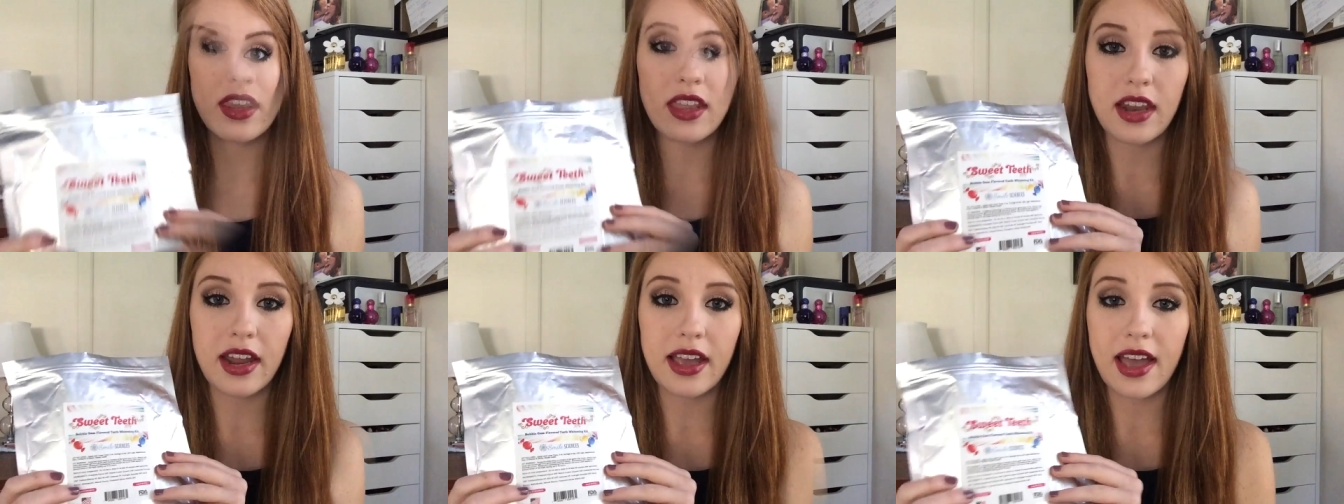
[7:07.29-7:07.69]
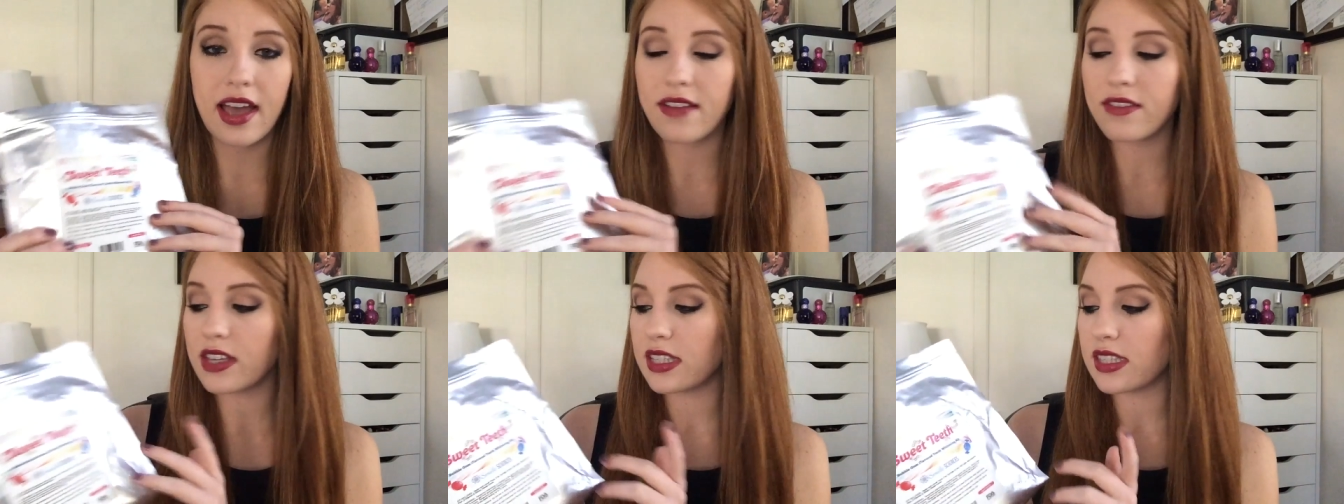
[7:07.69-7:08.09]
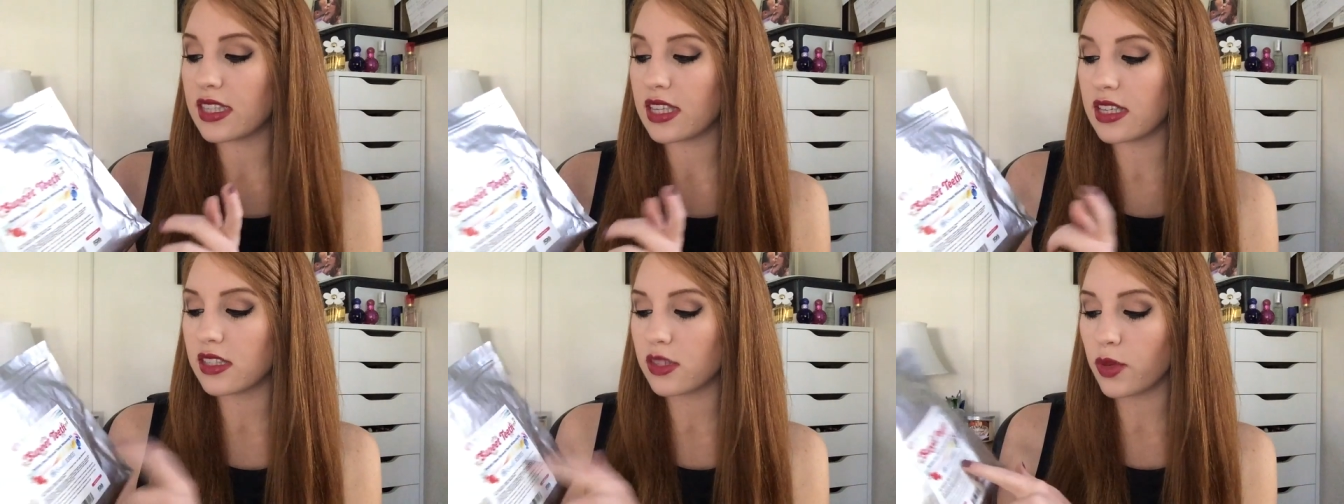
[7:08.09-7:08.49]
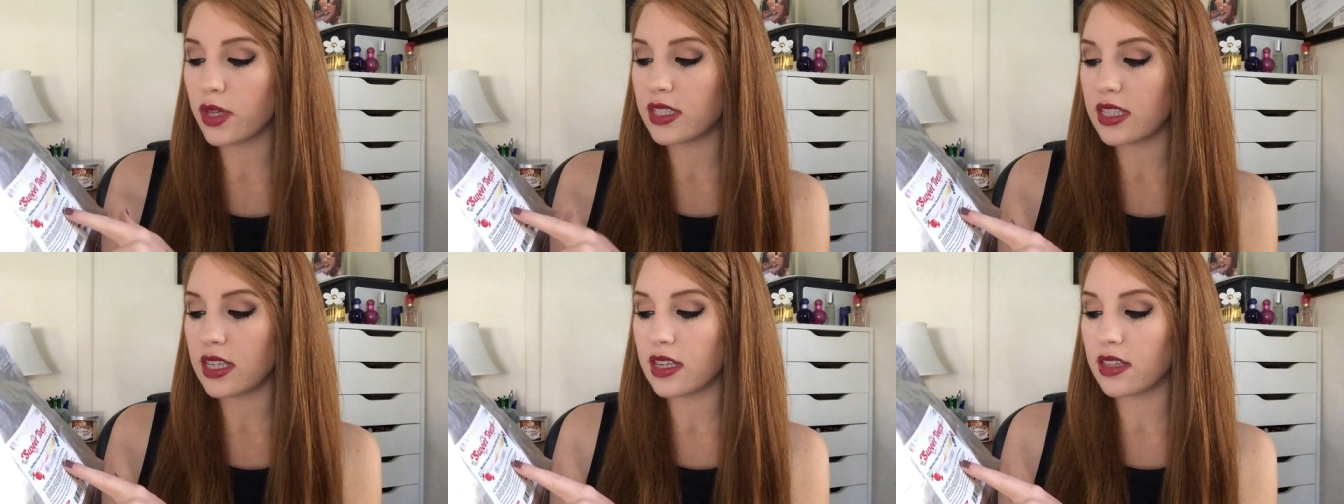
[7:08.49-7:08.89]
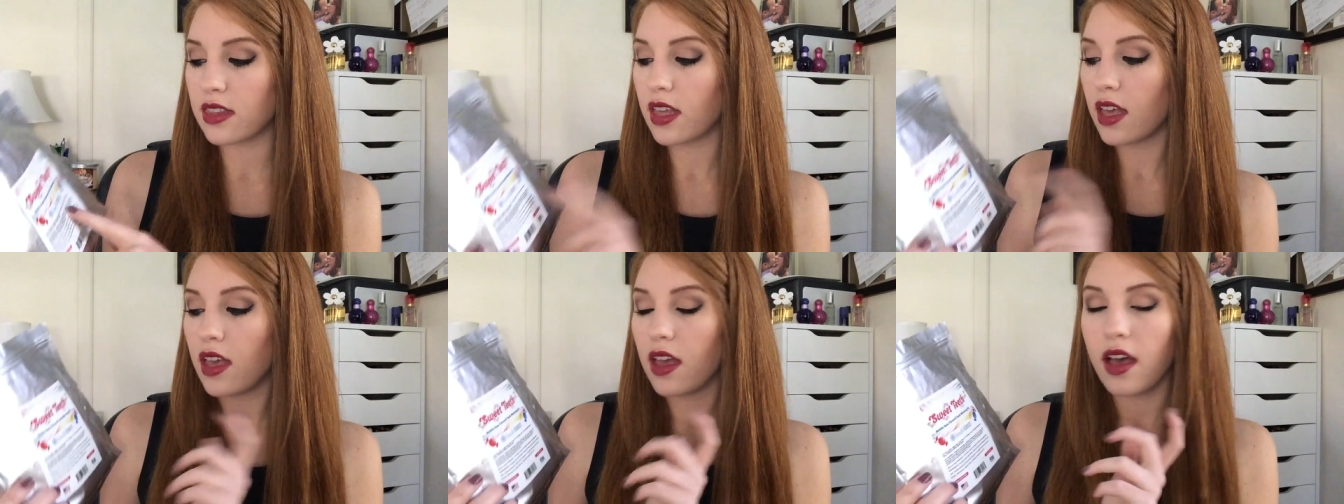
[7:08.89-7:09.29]
The one that I have is the Sweet Teeth
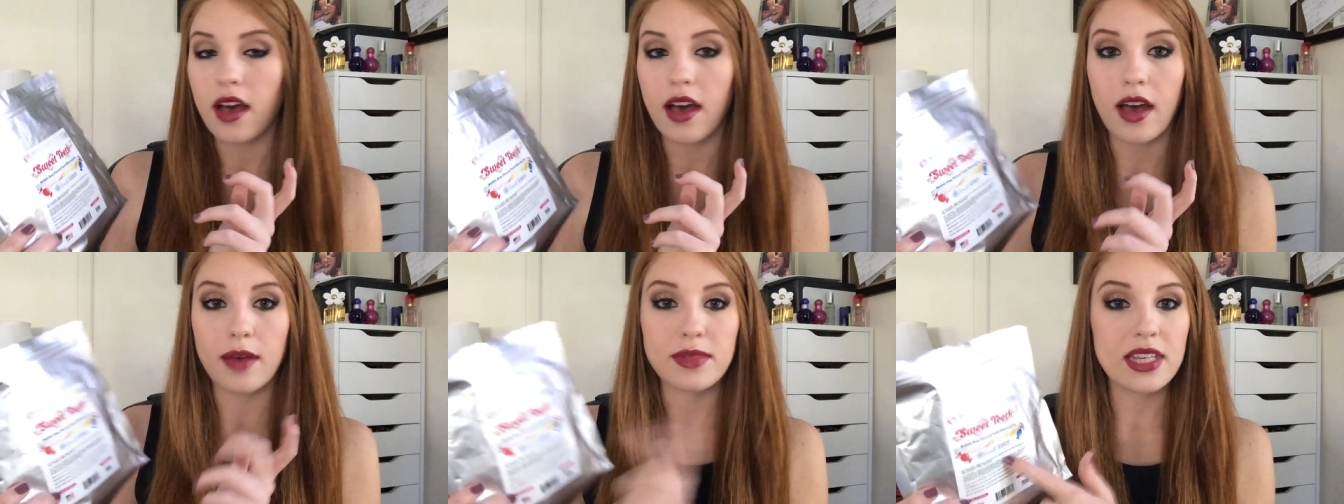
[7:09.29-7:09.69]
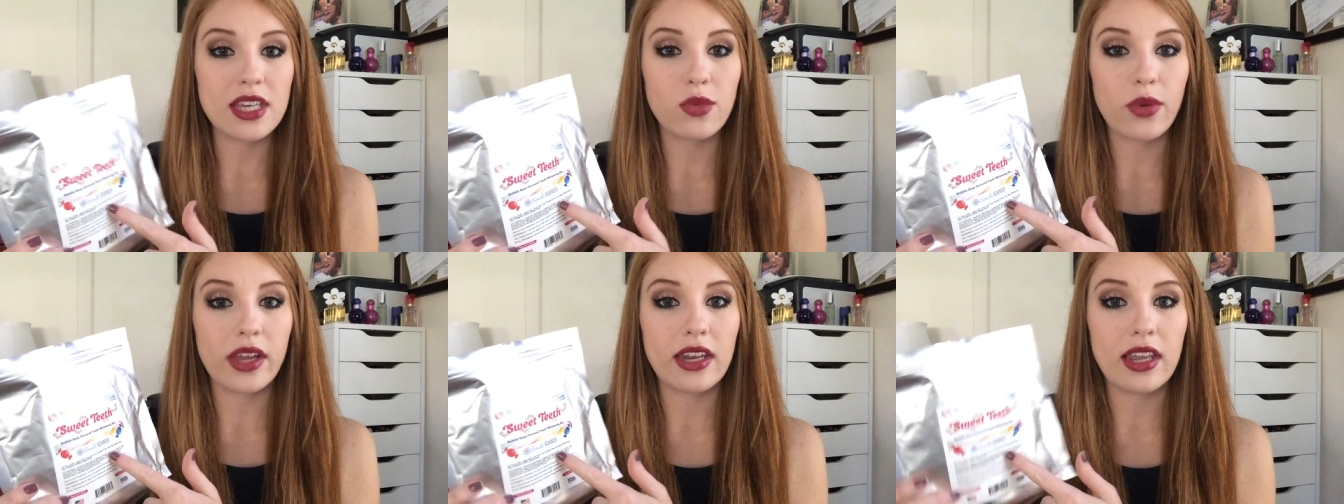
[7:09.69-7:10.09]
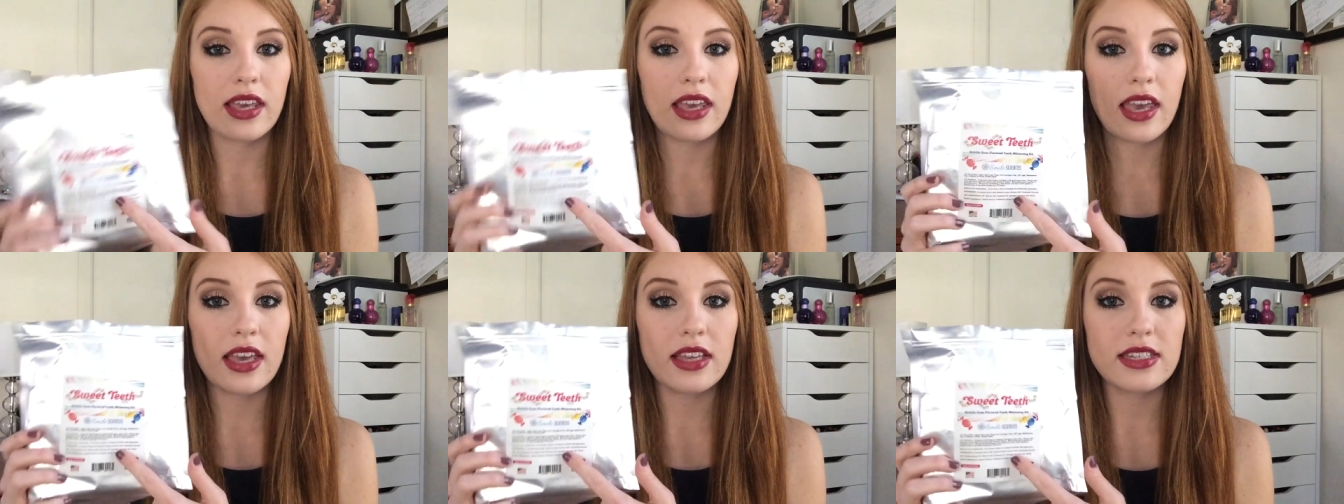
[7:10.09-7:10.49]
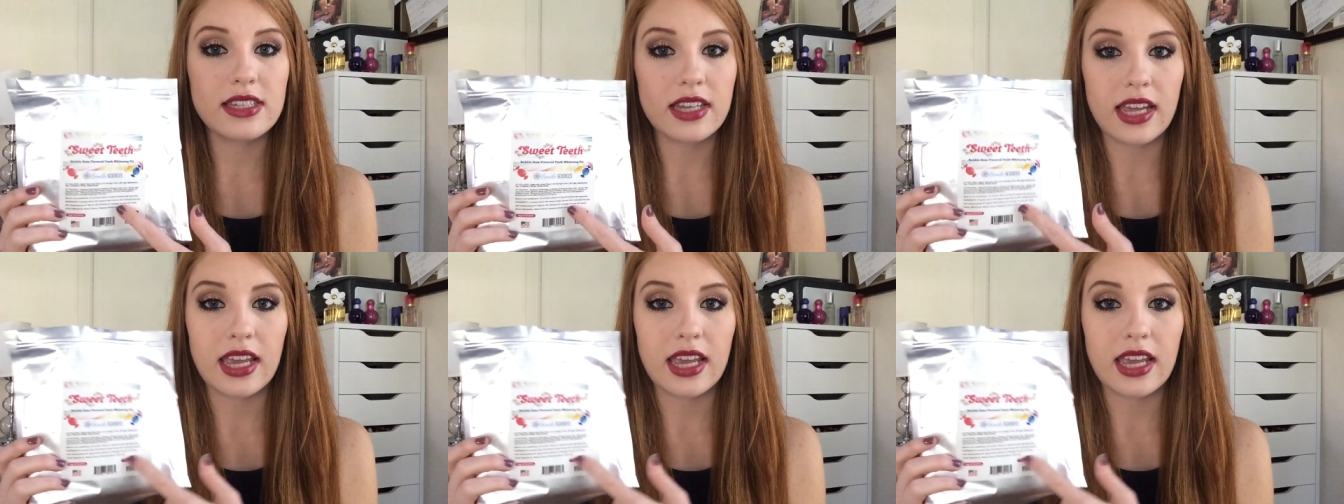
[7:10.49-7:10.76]
um, Teeth Whitening Kit,